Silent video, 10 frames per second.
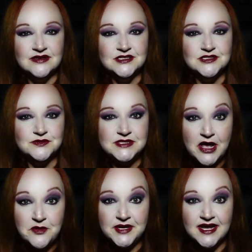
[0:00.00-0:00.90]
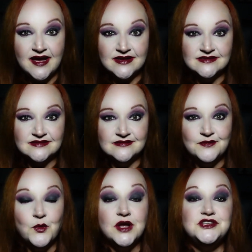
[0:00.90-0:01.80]
So tell me, guys,
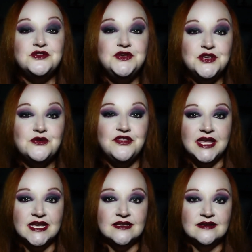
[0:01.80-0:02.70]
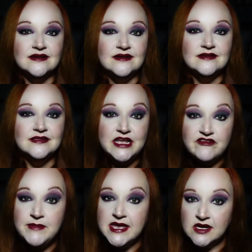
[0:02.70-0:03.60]
what do you think?
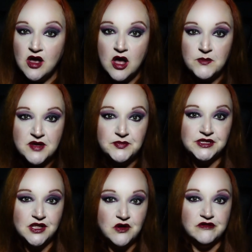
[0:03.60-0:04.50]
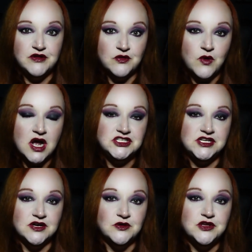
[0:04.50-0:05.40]
Leave me a comment below if you're
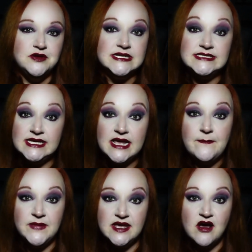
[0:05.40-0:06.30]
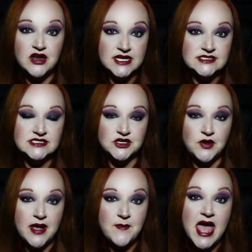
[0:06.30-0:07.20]
watching, or you can DM me on
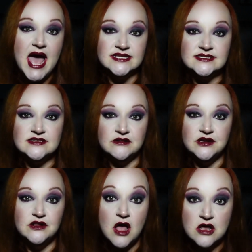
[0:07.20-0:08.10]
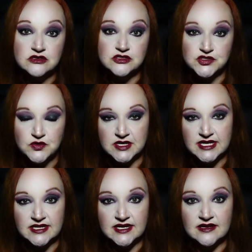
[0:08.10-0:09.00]
Instagram at serial underscore
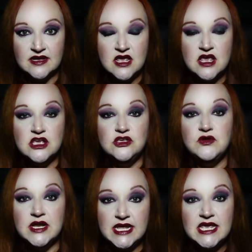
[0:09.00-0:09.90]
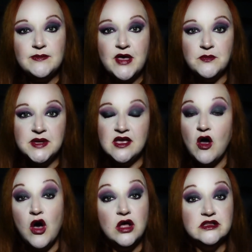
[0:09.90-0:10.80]
killing. You can email me,
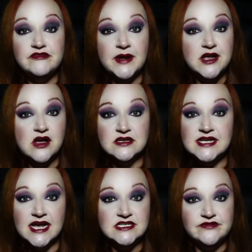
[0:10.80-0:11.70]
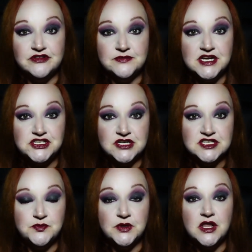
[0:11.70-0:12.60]
all of my contact information
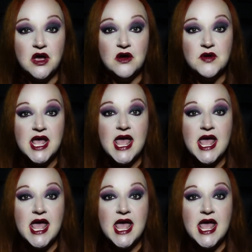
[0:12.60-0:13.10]
is below,